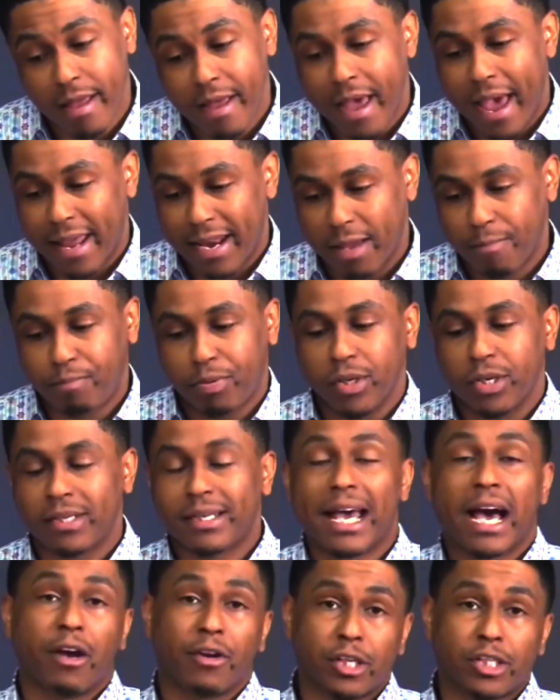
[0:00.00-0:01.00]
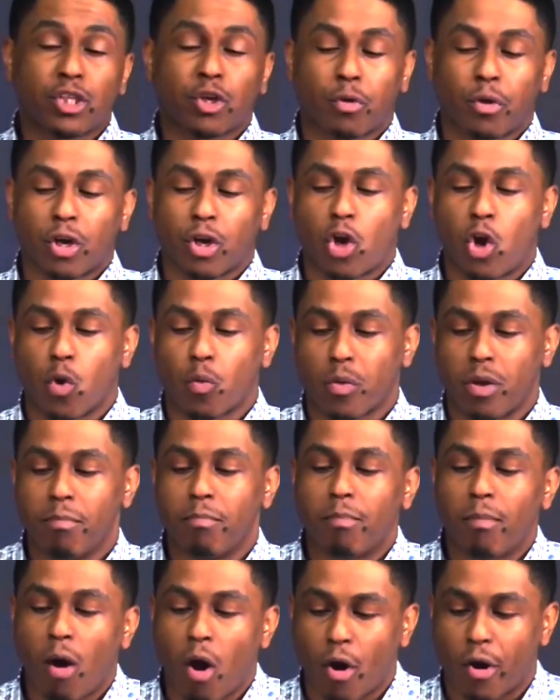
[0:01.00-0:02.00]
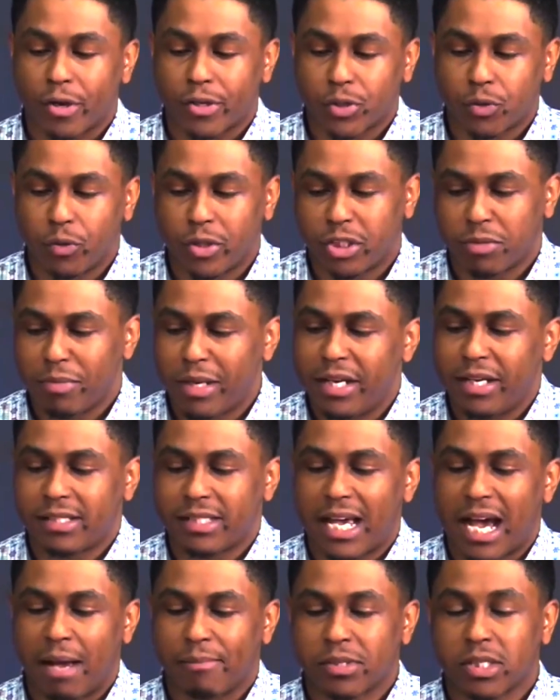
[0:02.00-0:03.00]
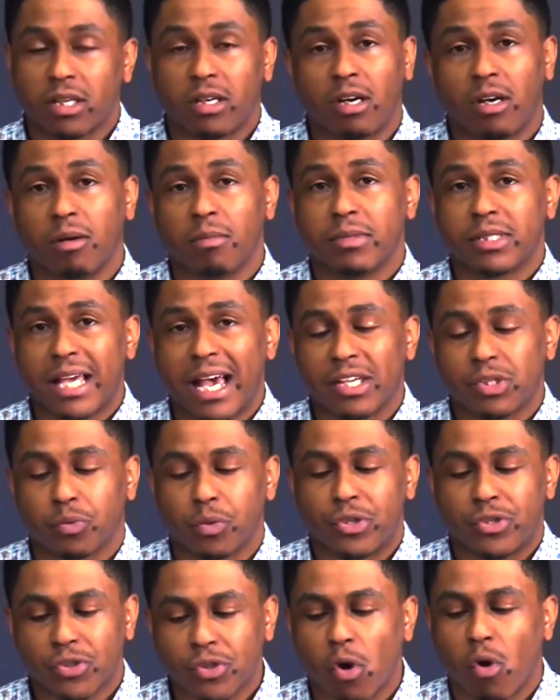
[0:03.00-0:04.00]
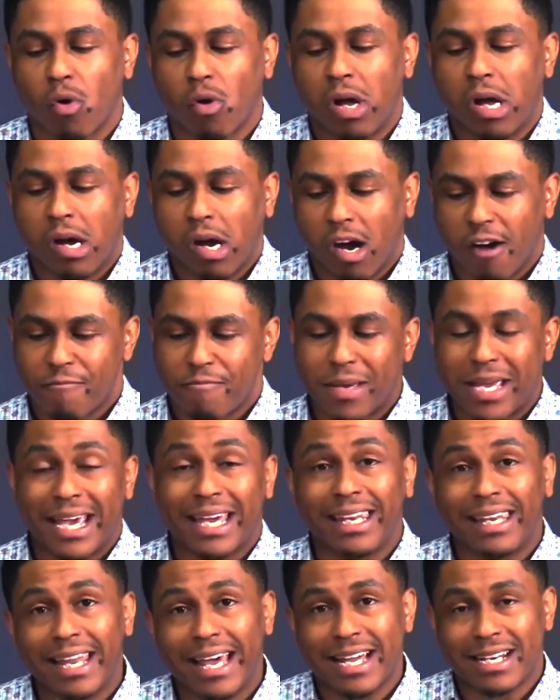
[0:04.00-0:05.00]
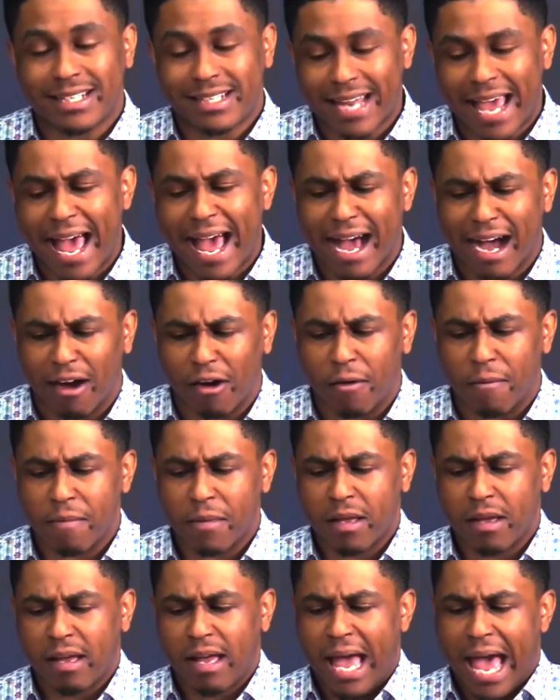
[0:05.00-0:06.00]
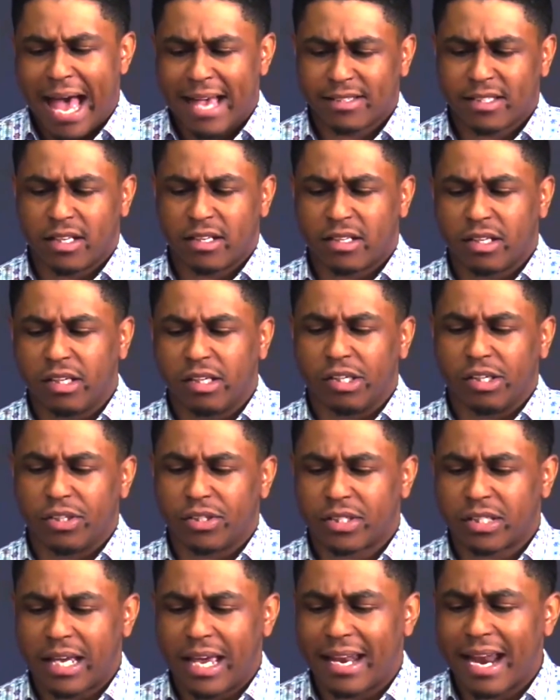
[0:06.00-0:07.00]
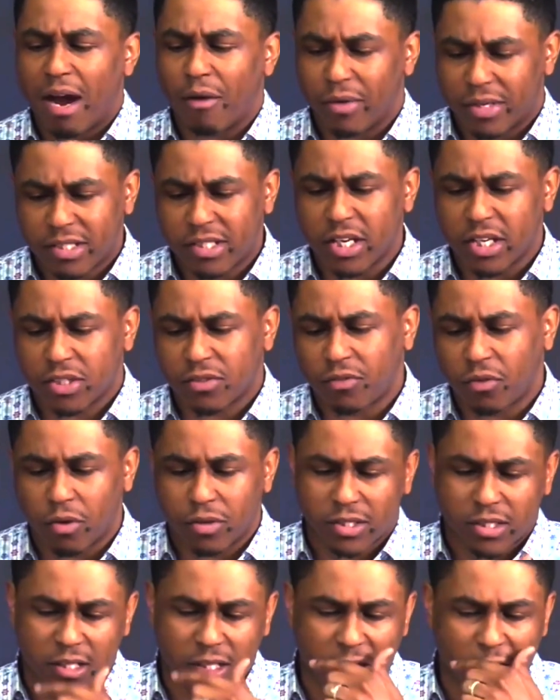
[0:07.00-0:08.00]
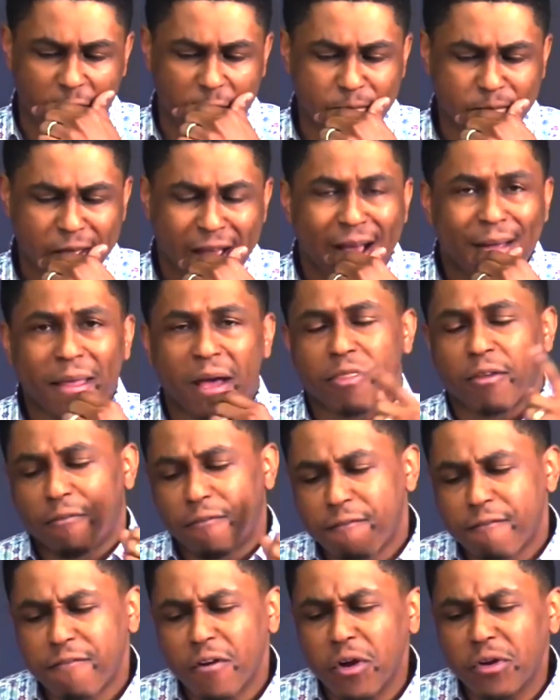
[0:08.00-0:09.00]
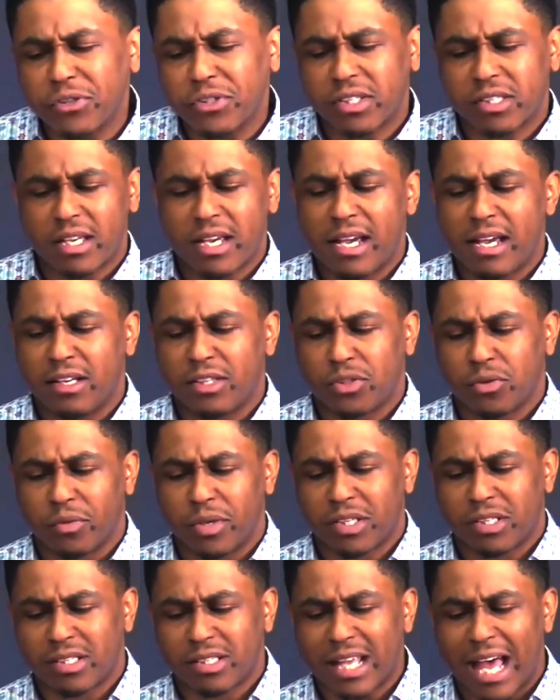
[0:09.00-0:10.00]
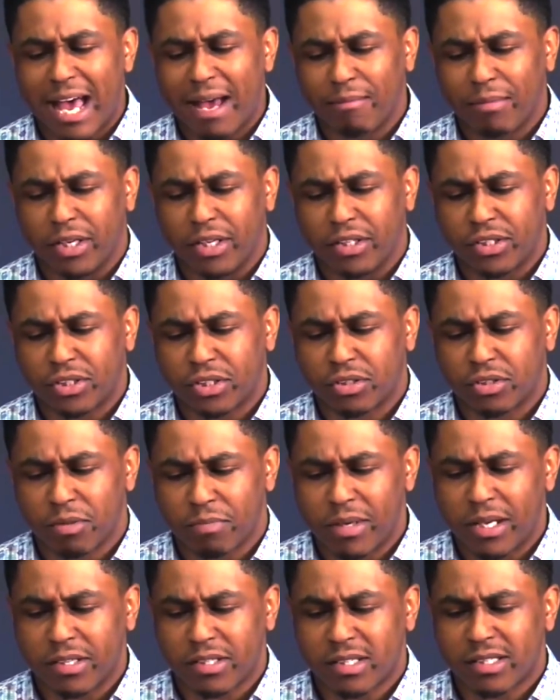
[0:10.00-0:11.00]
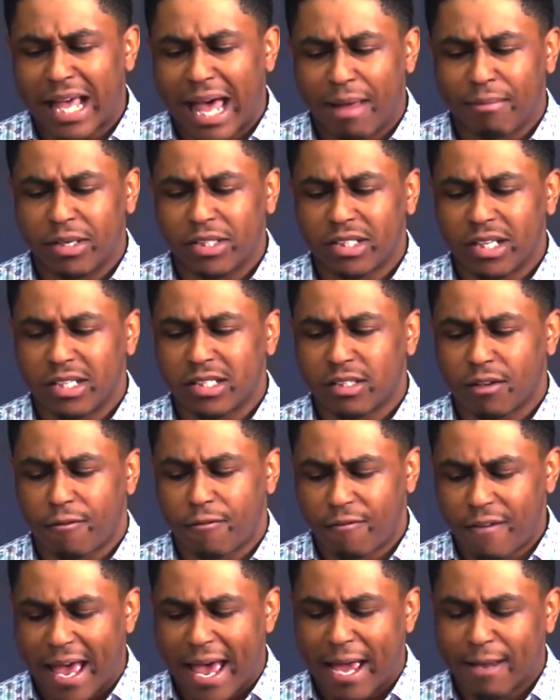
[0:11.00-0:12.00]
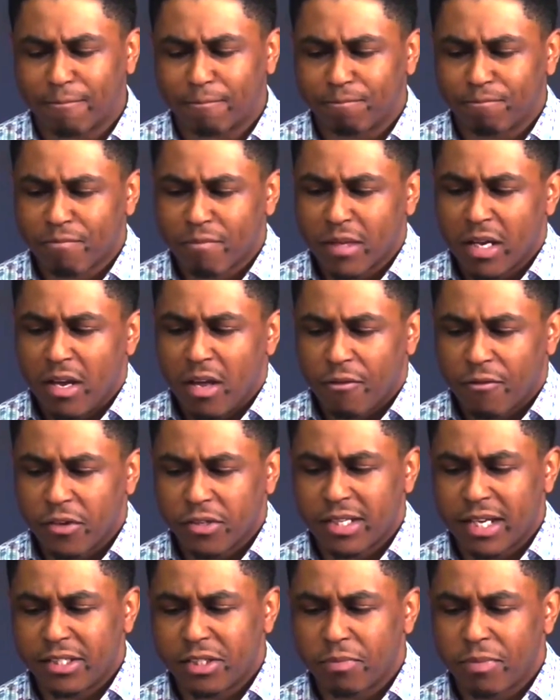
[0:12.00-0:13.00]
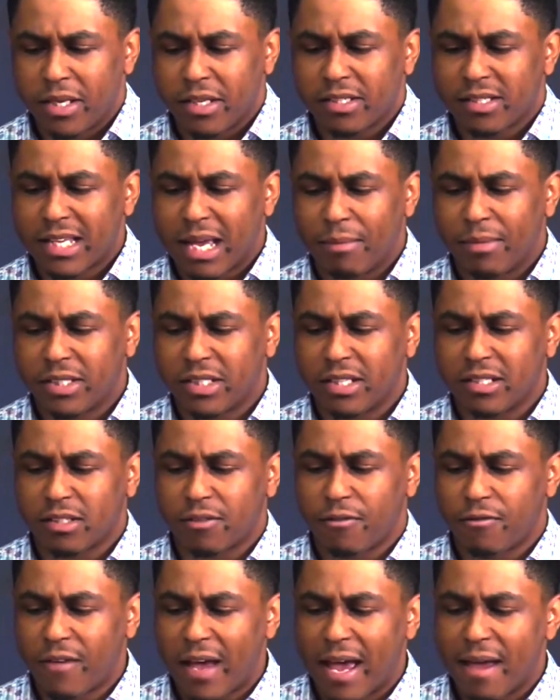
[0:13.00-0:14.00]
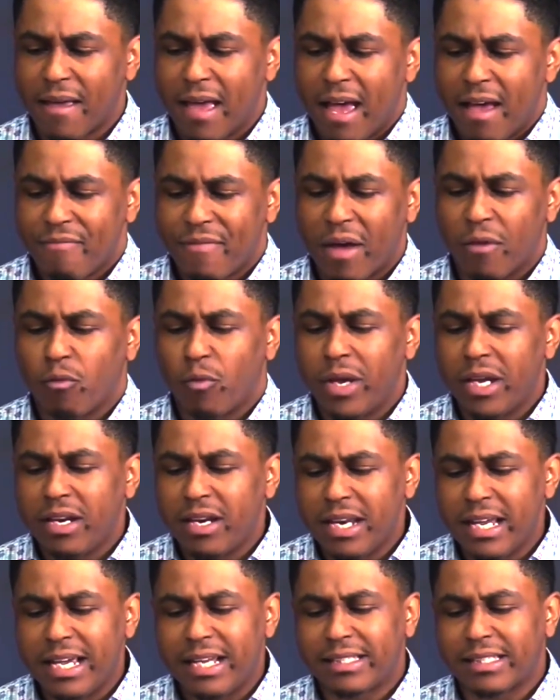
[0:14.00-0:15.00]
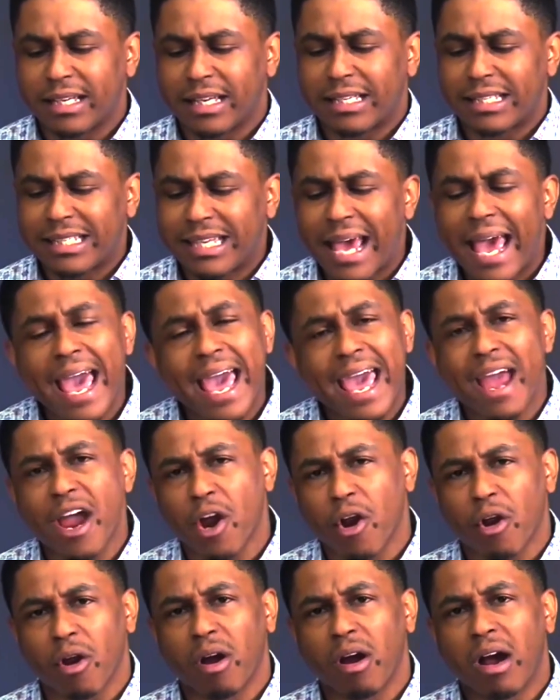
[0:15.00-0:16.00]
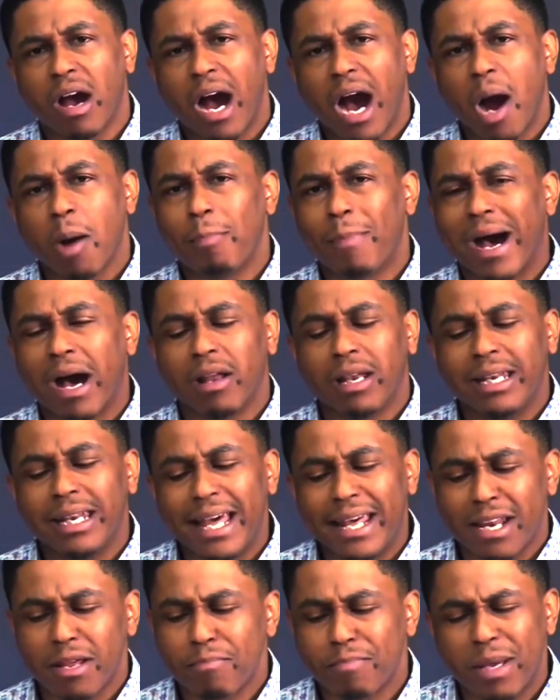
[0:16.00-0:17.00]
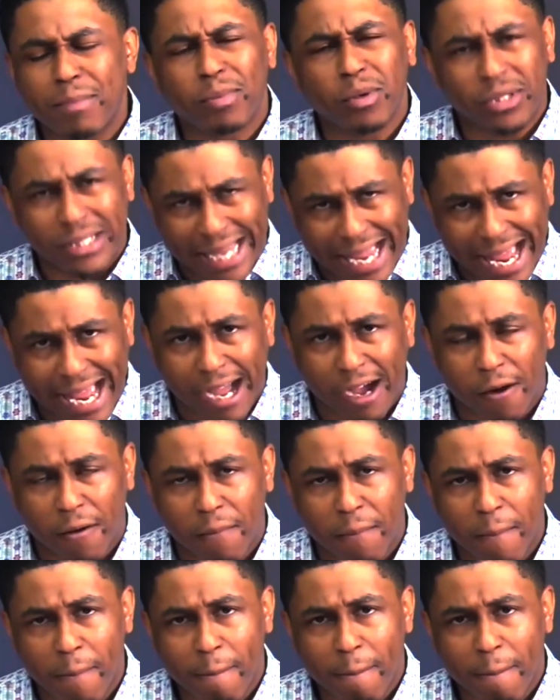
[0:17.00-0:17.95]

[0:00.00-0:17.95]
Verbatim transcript: And they put down as critical remarks, which many times comes as a result of being let down, as it does in our text for today. Now, the first thing to establish, to be established, is the fact. First thing to be established is the fact that we need to care about letting people down.